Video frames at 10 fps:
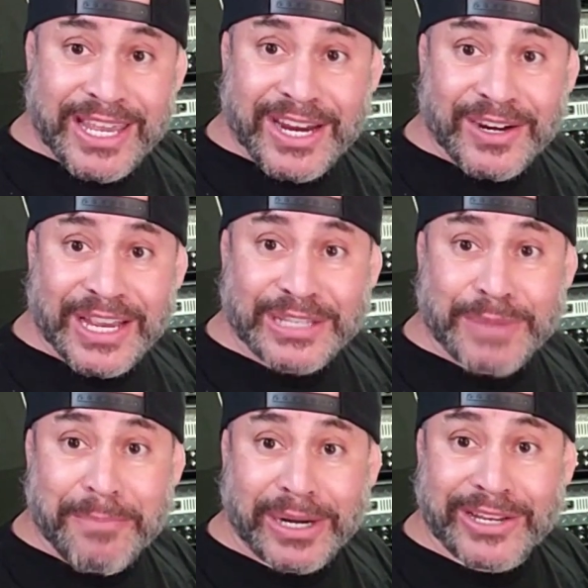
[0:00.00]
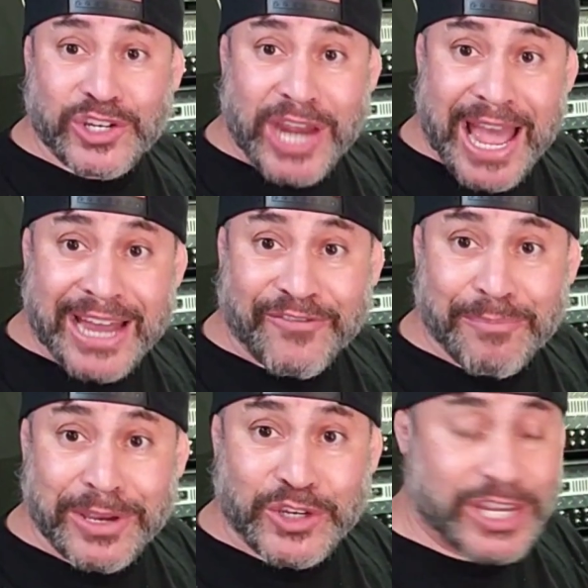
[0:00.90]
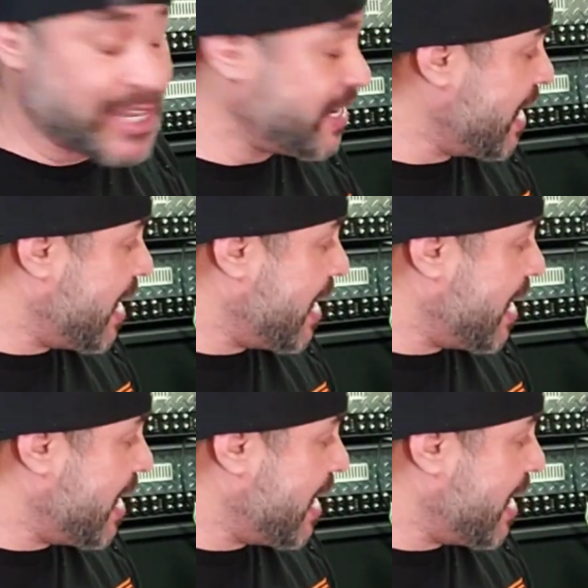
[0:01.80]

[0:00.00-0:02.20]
here is my buddy Chad from Michigan.